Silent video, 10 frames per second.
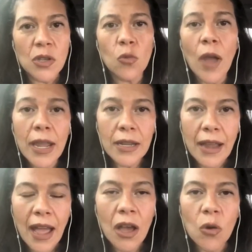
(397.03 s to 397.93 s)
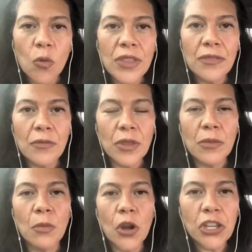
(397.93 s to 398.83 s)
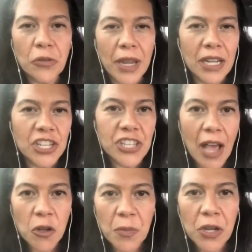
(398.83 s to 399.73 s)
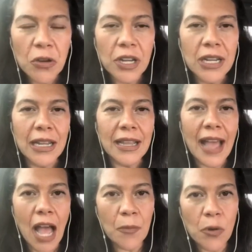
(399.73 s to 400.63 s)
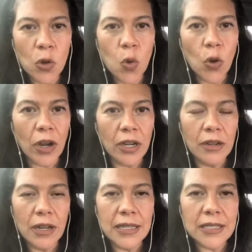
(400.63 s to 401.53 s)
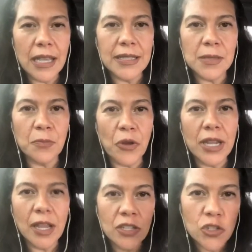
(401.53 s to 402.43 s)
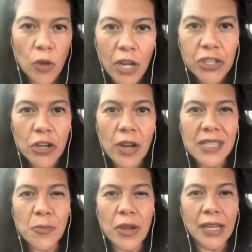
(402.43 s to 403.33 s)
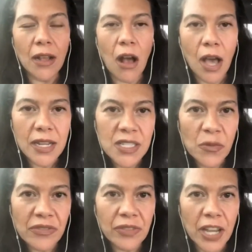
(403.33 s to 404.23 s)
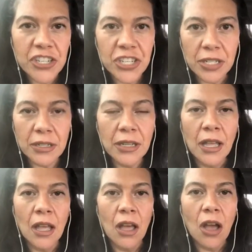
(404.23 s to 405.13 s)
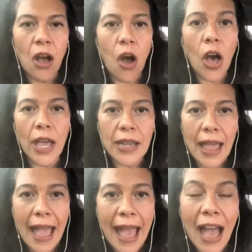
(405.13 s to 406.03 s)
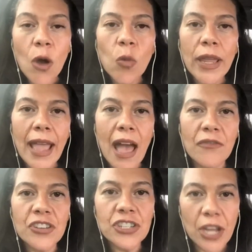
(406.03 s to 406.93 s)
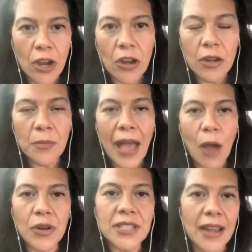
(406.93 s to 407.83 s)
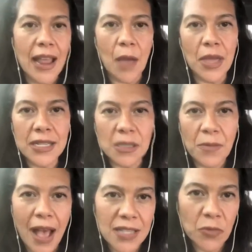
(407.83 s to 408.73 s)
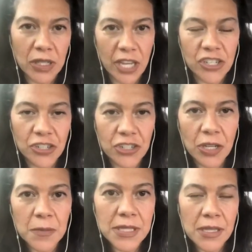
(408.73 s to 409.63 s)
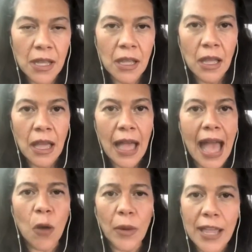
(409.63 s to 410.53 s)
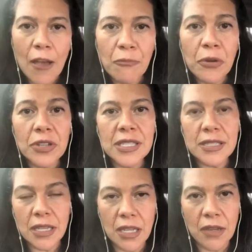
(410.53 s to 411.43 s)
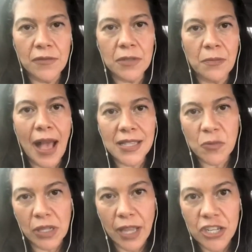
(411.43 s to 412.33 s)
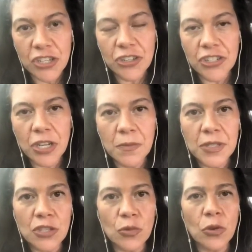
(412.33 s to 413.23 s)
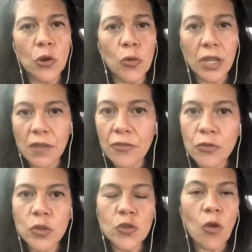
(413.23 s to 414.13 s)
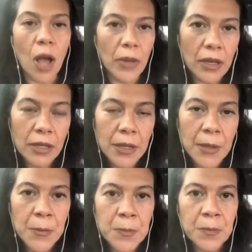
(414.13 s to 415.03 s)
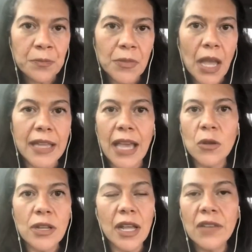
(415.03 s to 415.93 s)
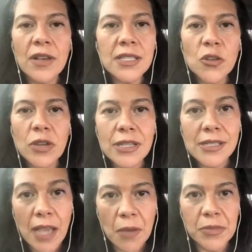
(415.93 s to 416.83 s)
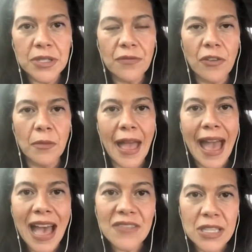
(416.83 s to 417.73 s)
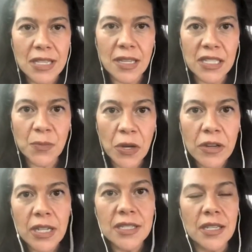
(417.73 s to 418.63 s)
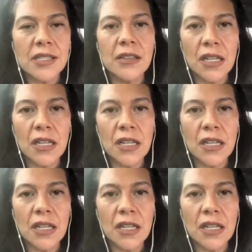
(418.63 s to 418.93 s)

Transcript: So right now with Mercury in its shadow period in Capricorn, it's bringing structure, it's bringing honest reflection on how we have shared power dynamics in past relationships, how we have perceived past relationships through grief, through trauma. Again, none of us are exempt from having these experiences.